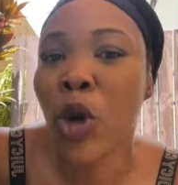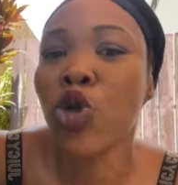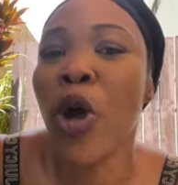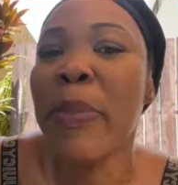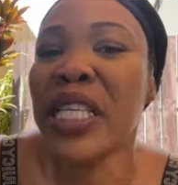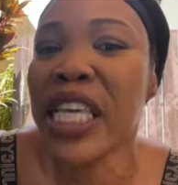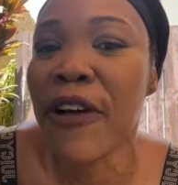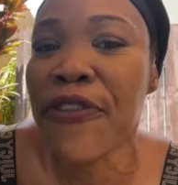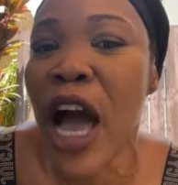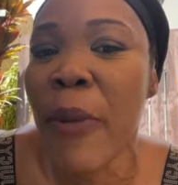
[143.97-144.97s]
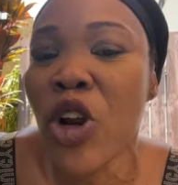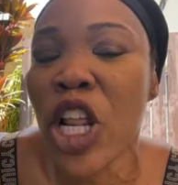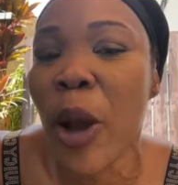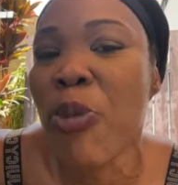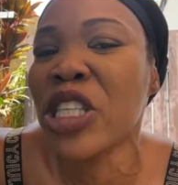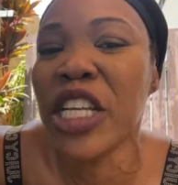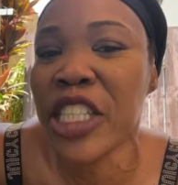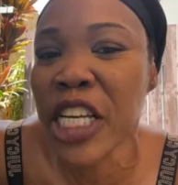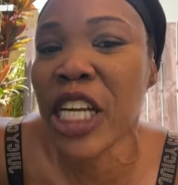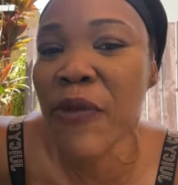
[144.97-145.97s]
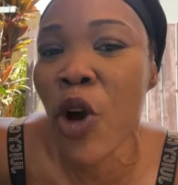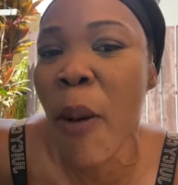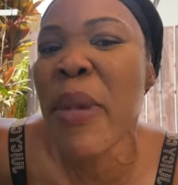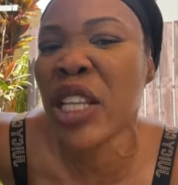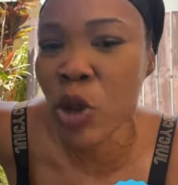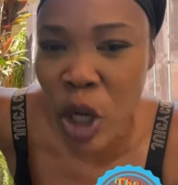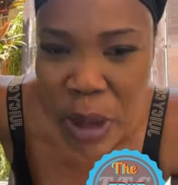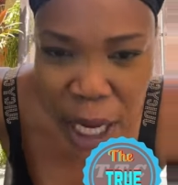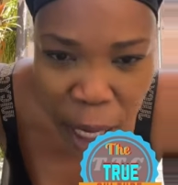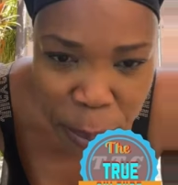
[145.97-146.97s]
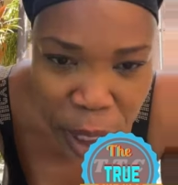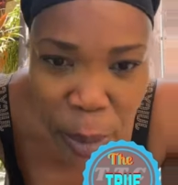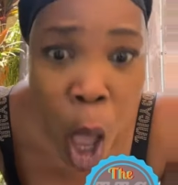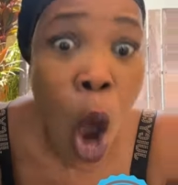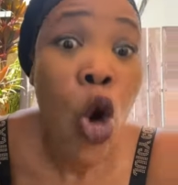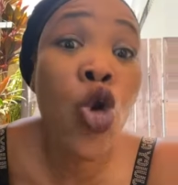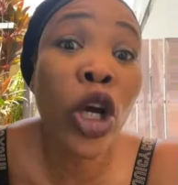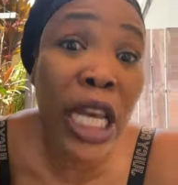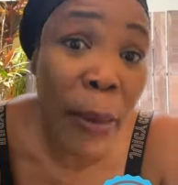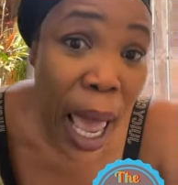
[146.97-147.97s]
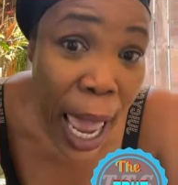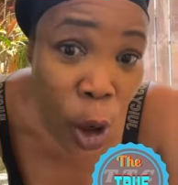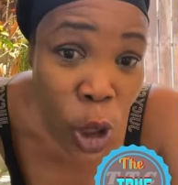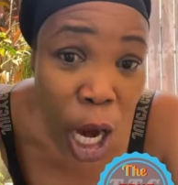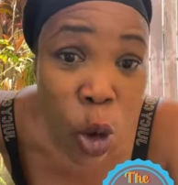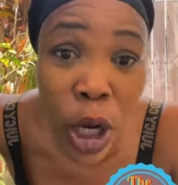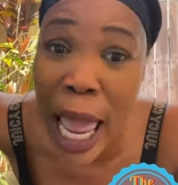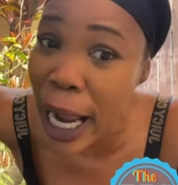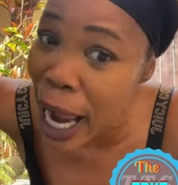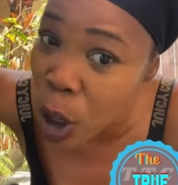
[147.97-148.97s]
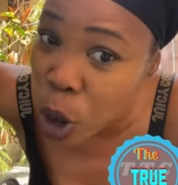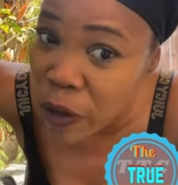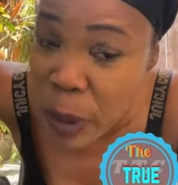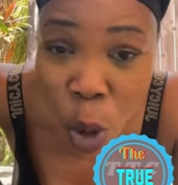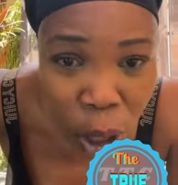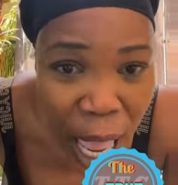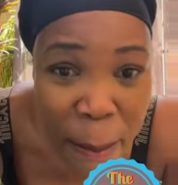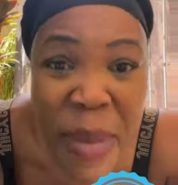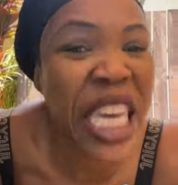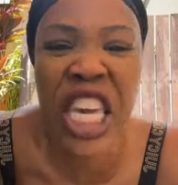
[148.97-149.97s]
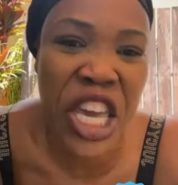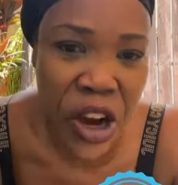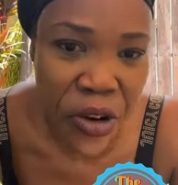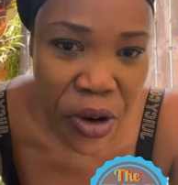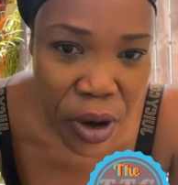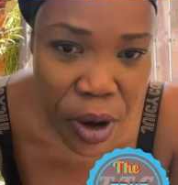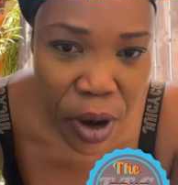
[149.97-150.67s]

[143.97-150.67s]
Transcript: But we're not busy at farm, we're not like a presentation to come make to Jamaican people. Looking at me, I good and look like, and look at me look like me here.